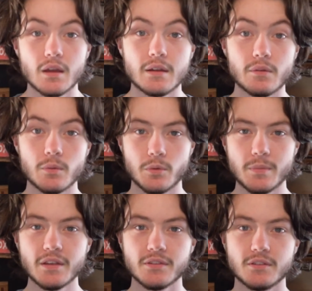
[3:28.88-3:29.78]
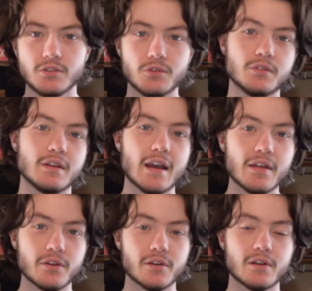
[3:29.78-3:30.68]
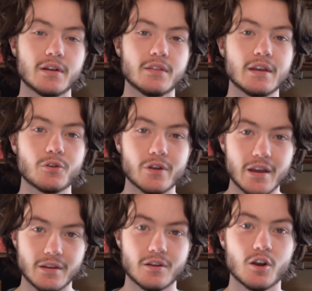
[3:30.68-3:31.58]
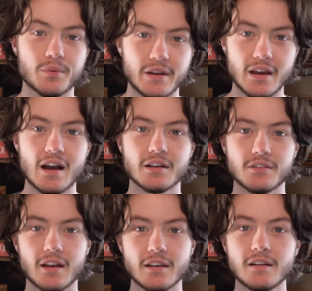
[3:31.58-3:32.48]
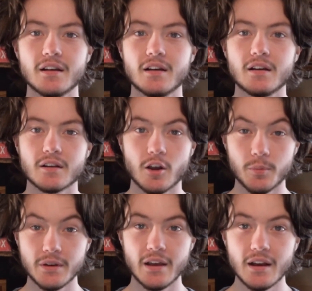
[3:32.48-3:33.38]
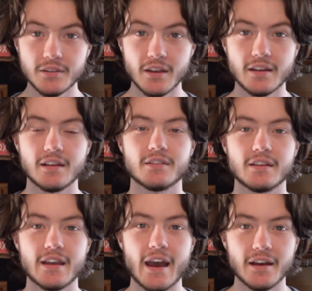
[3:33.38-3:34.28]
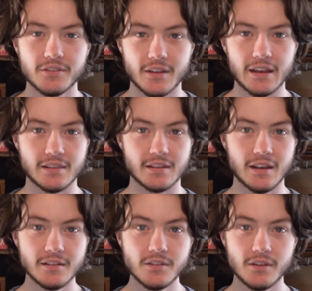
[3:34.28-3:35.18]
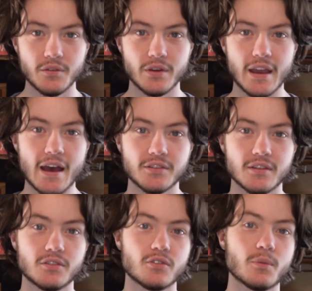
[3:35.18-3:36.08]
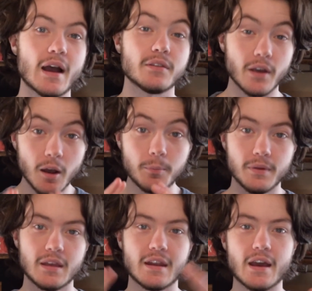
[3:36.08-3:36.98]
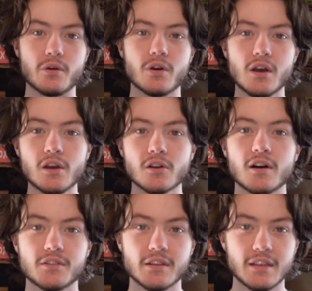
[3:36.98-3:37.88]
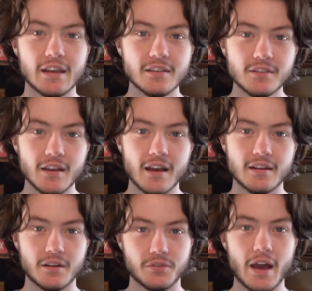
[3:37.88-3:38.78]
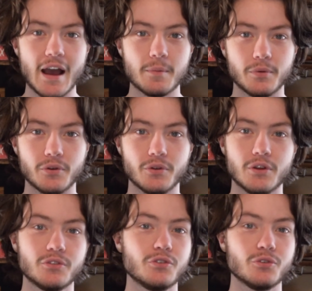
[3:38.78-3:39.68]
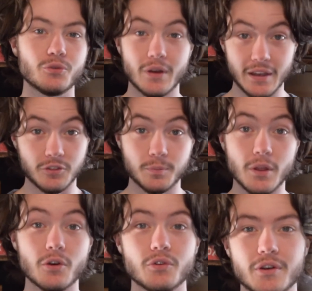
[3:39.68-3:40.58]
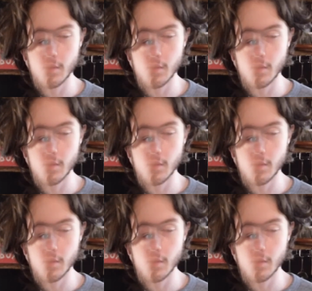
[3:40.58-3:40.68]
Now when we mix the two together, they create carbon dioxide. Carbon dioxide is a gas, and the tendency of a gas is to rise up and out, causing the inside of the apple to explode.